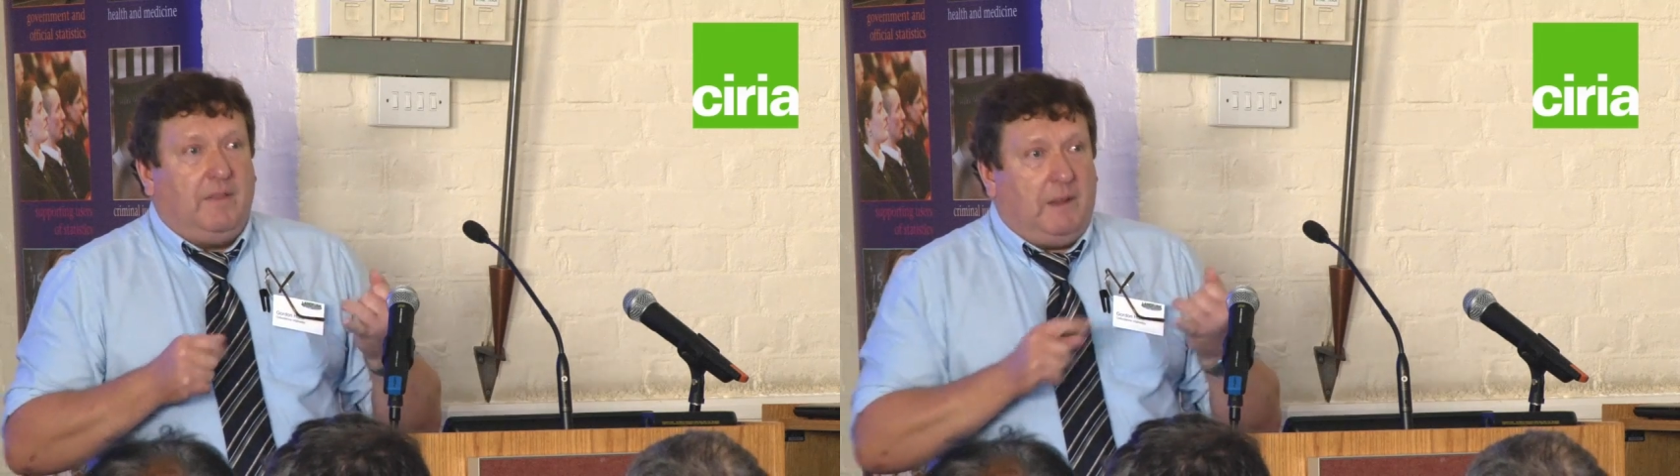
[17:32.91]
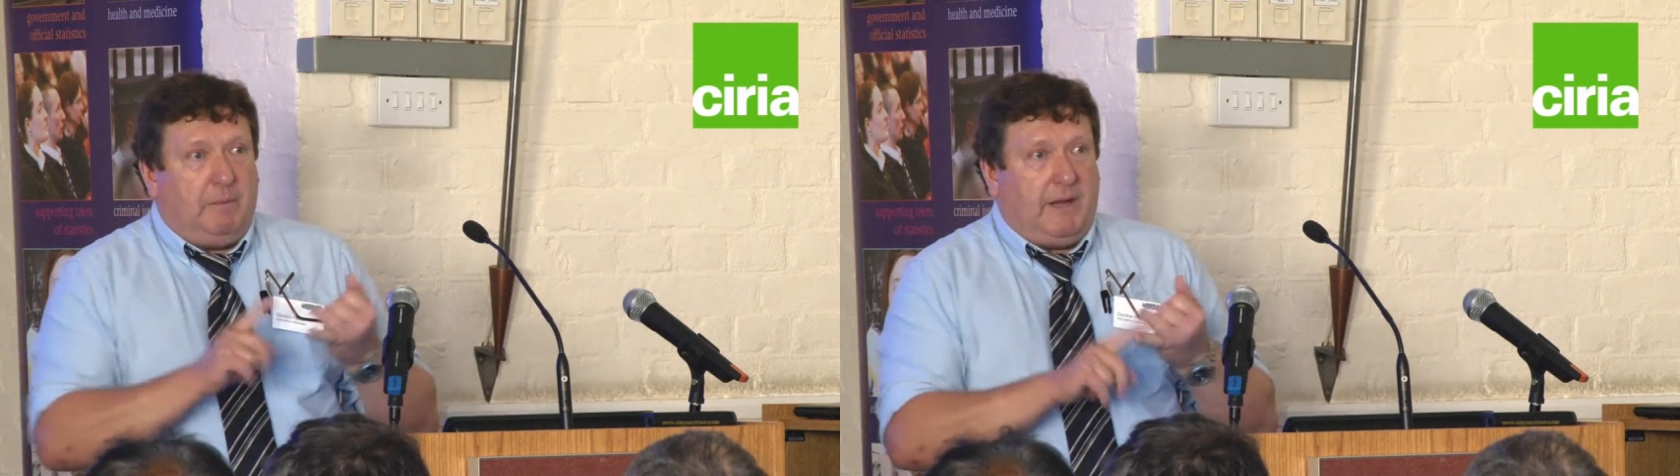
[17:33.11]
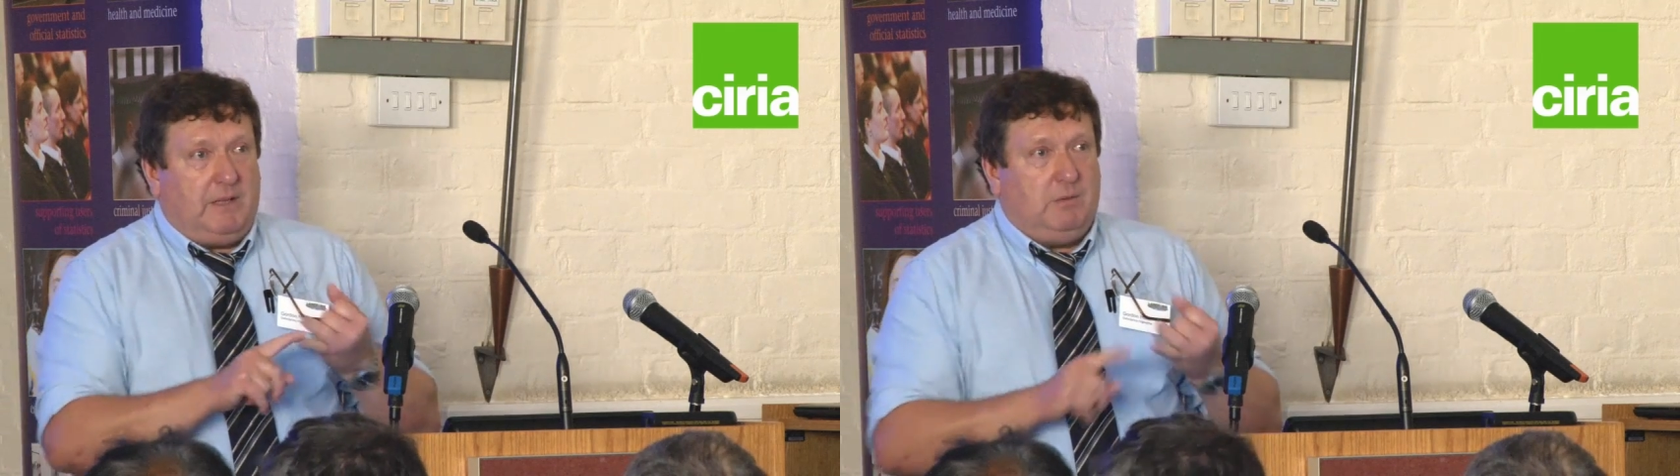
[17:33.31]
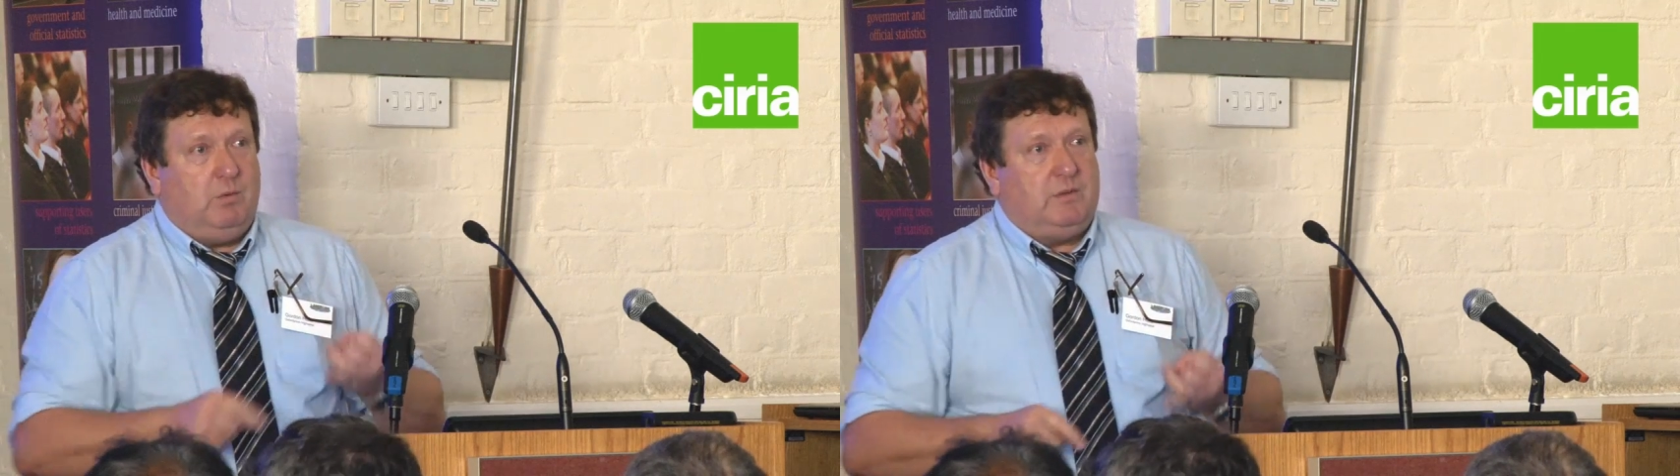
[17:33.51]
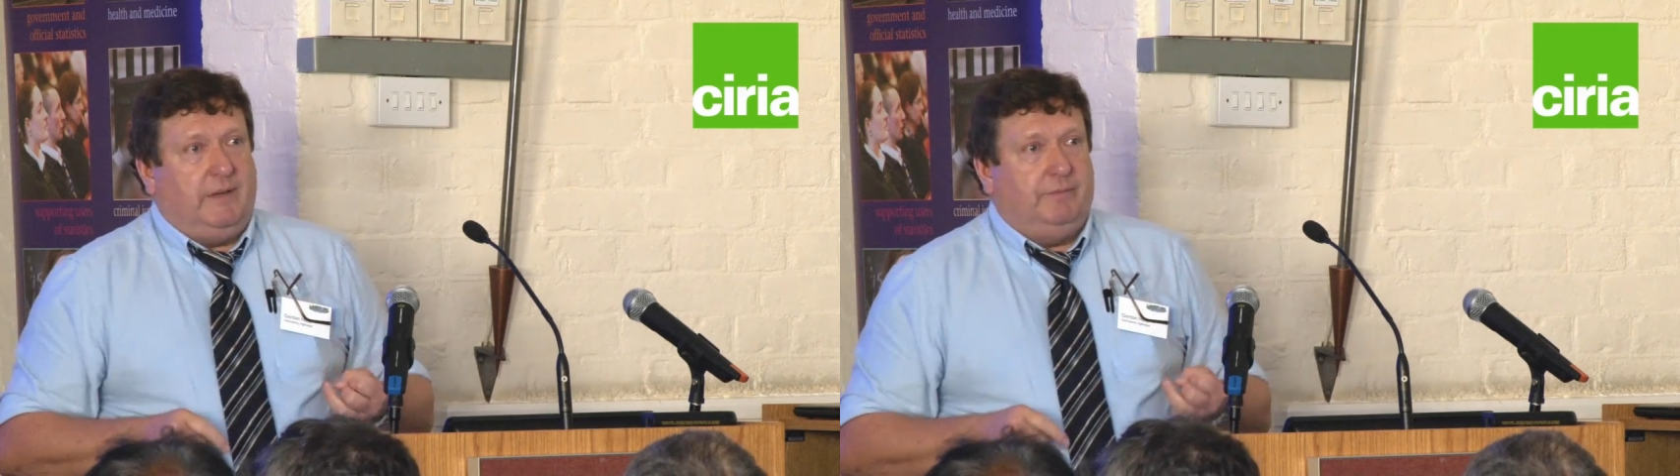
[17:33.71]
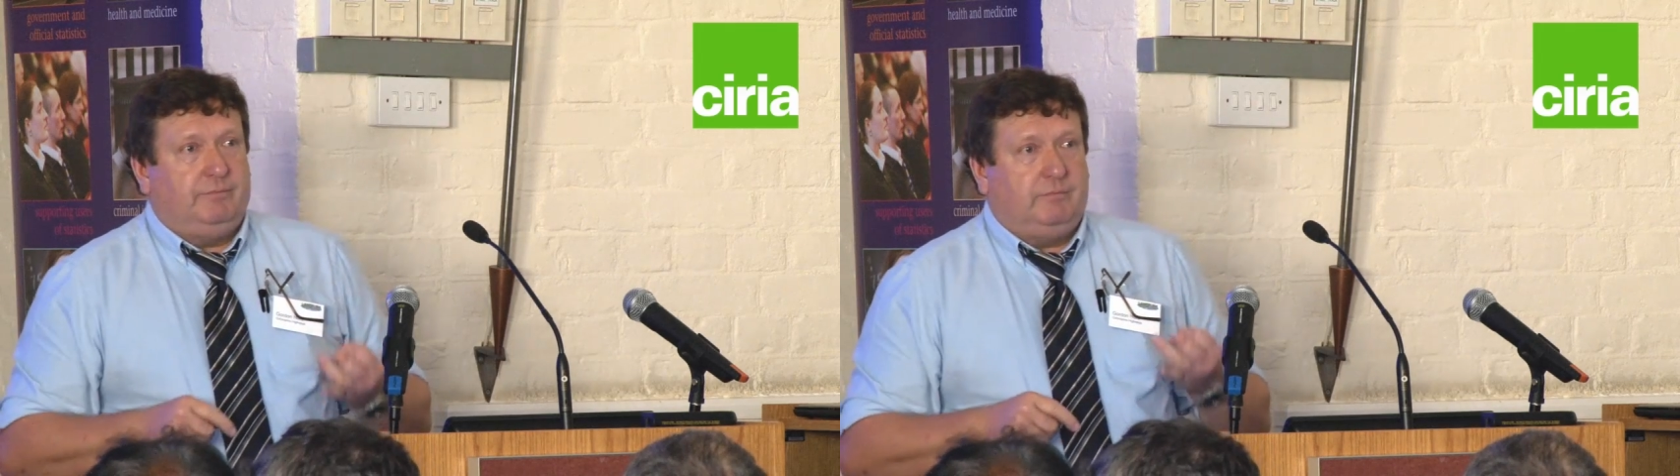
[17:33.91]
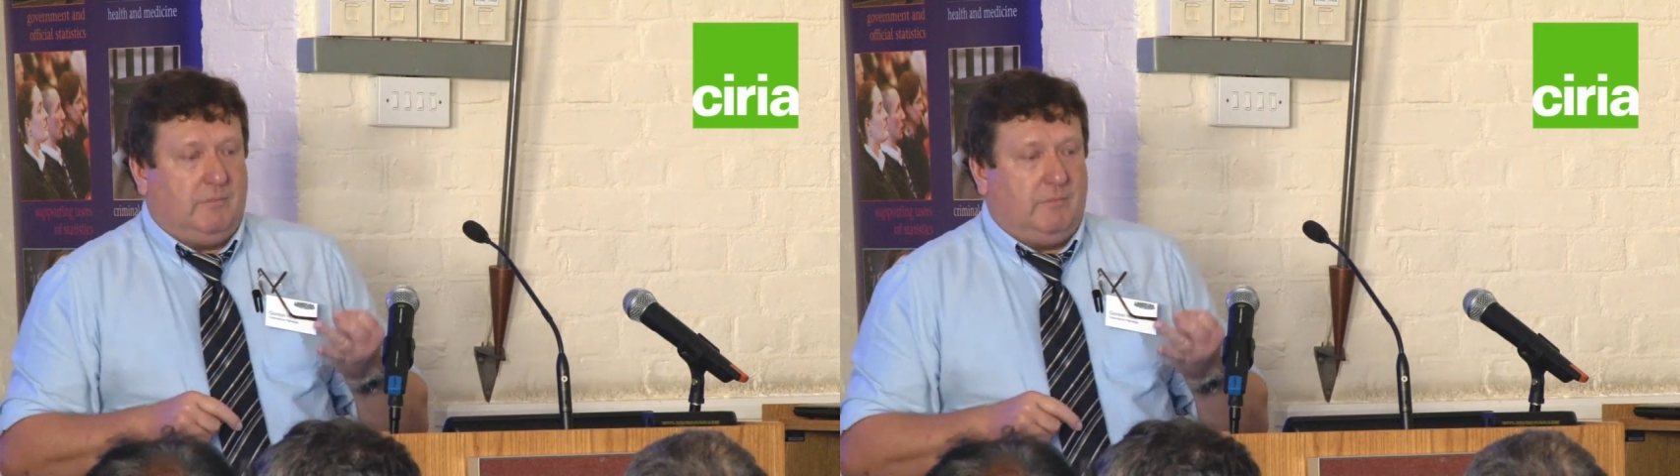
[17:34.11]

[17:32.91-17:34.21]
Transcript: They paid towards it.